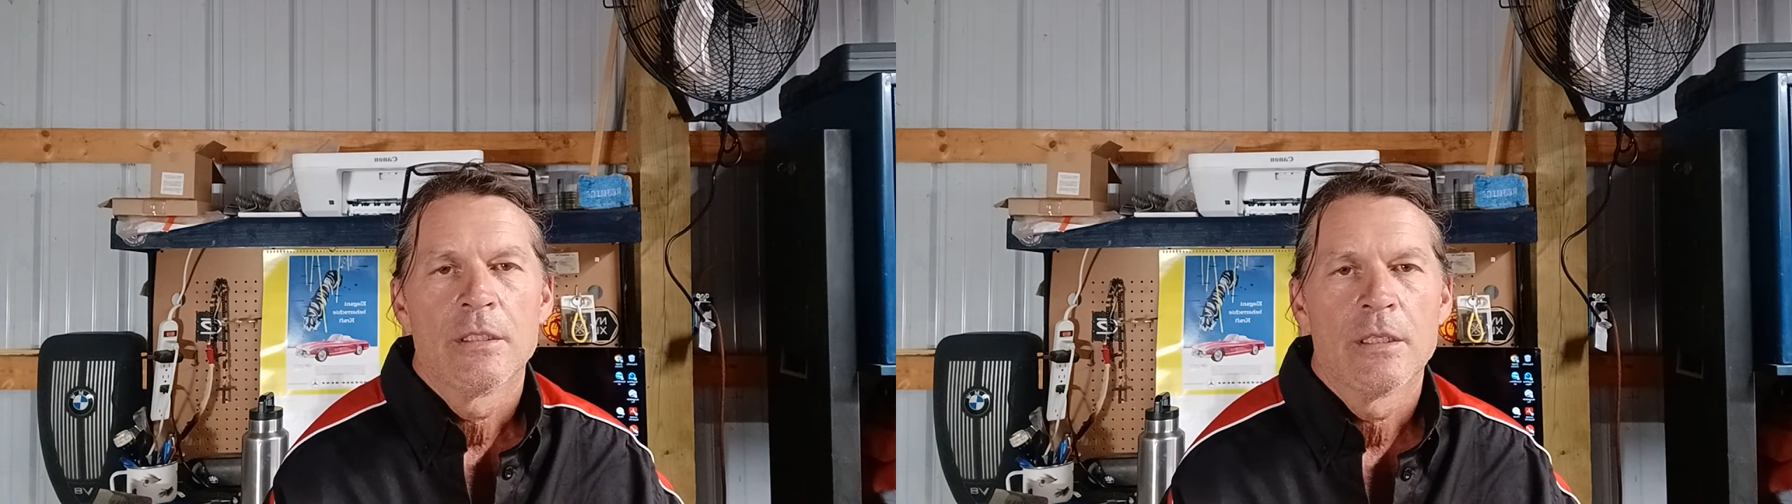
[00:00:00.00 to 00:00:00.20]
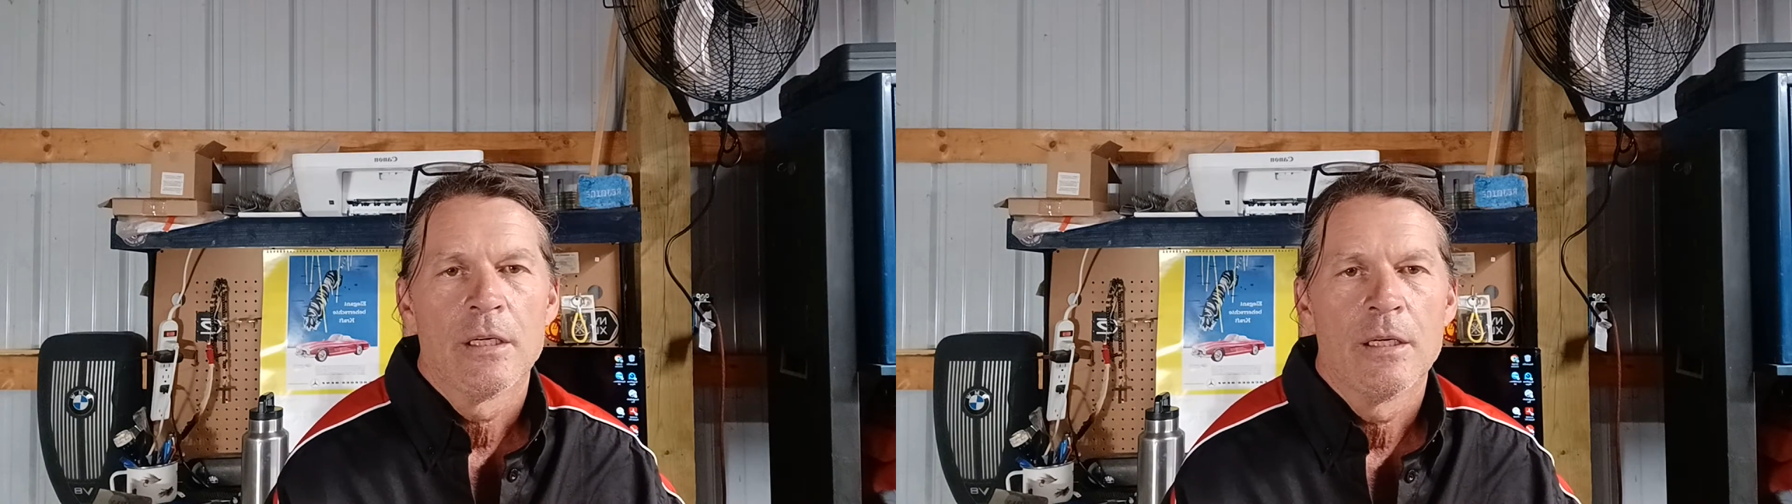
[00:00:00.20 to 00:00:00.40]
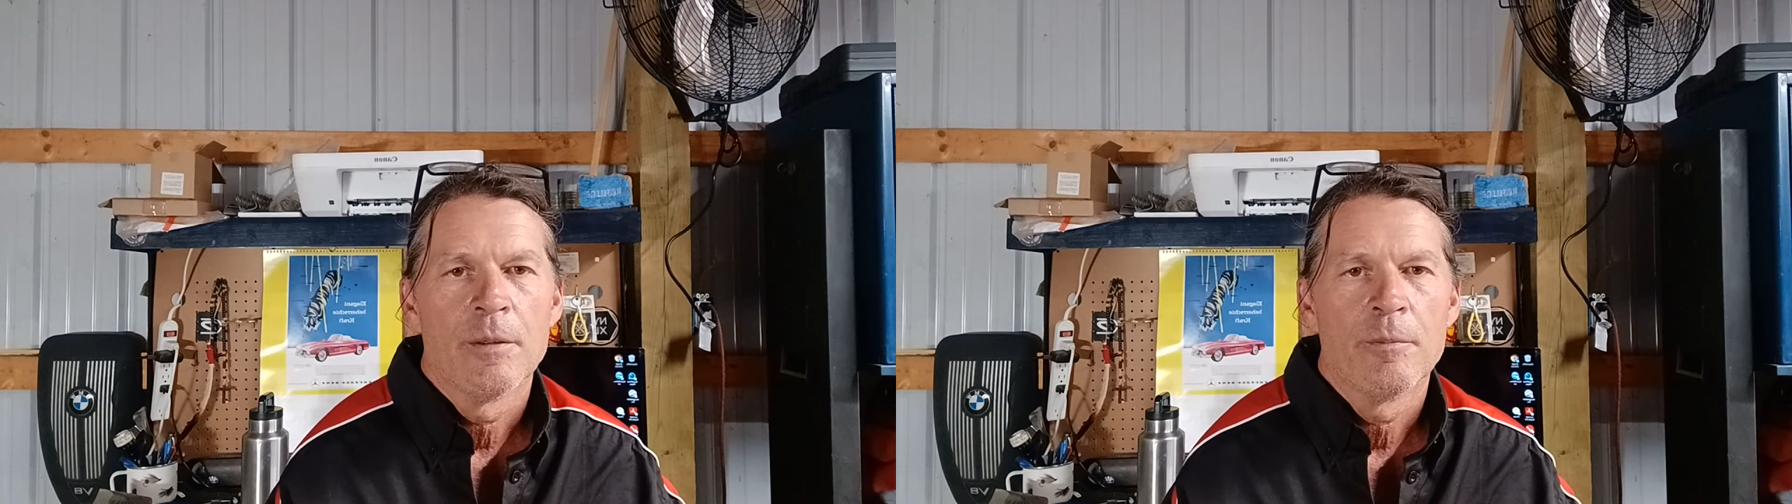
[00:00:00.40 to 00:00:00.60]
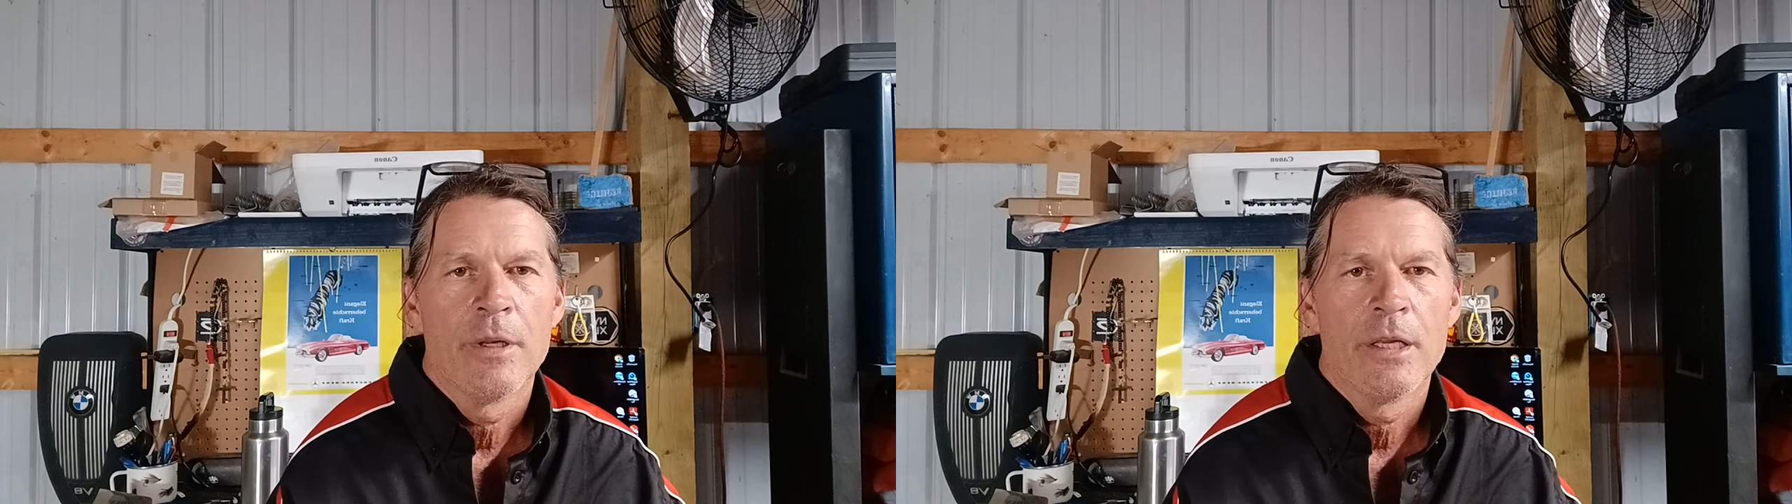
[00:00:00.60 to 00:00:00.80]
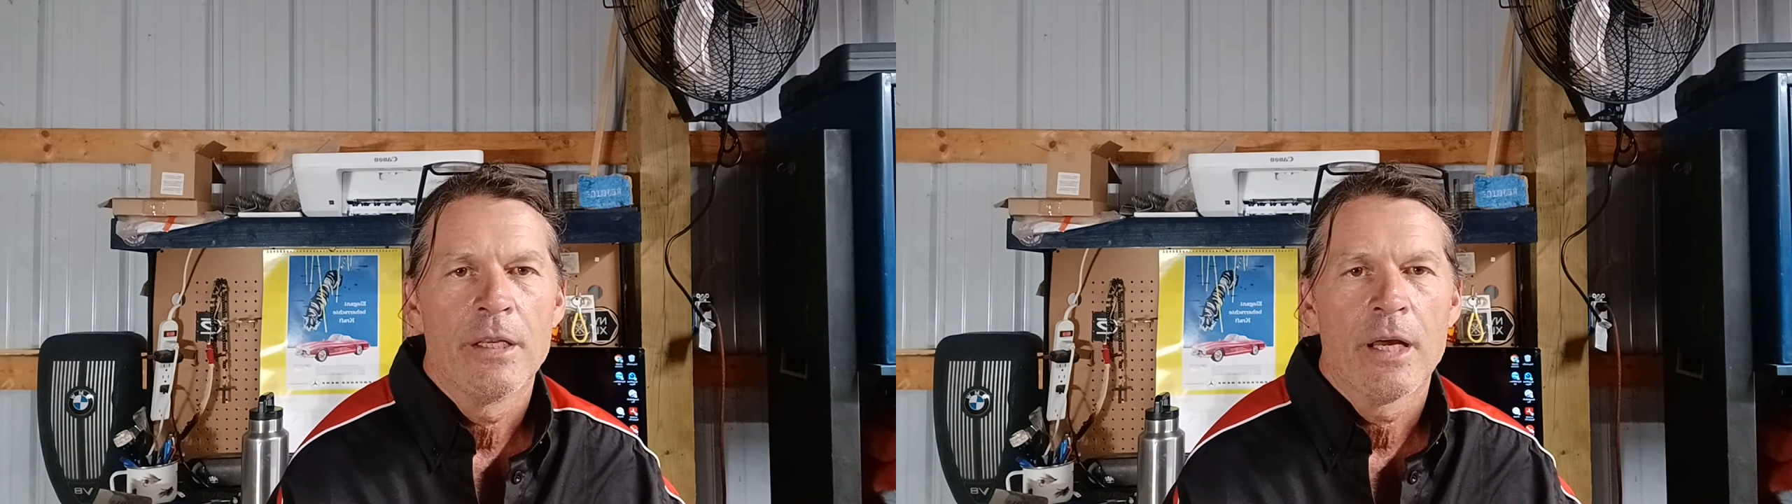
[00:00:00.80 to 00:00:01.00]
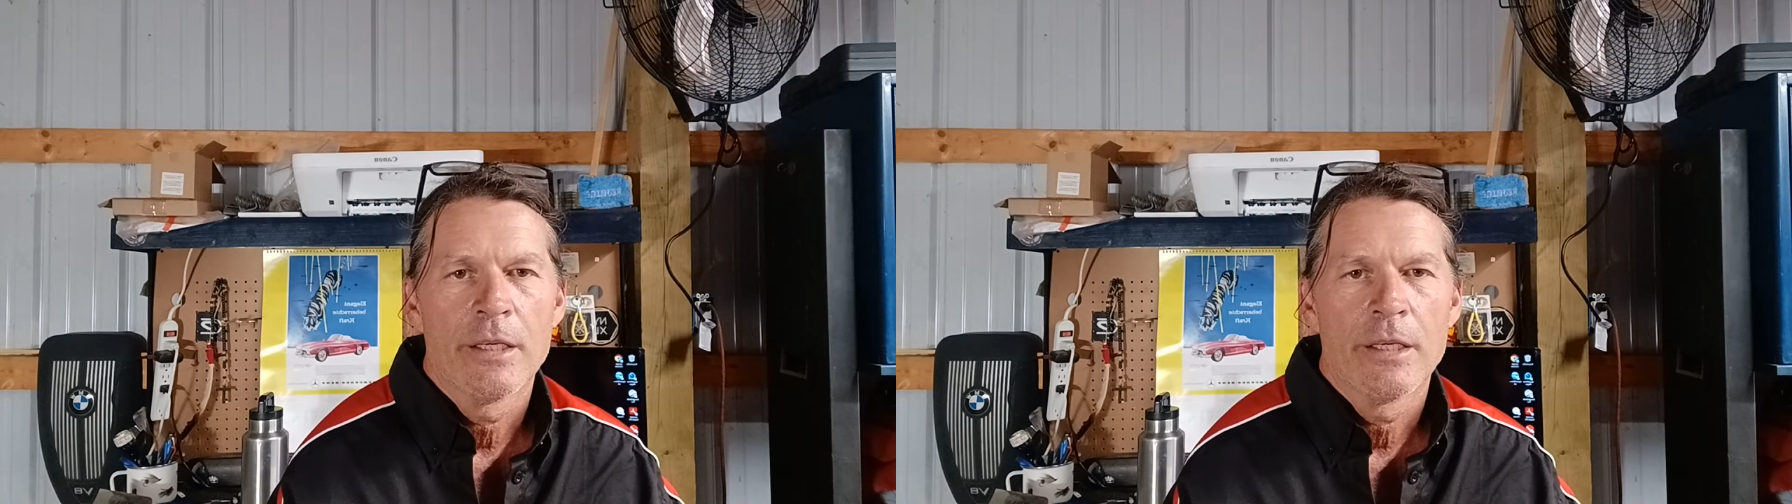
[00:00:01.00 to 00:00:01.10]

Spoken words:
and I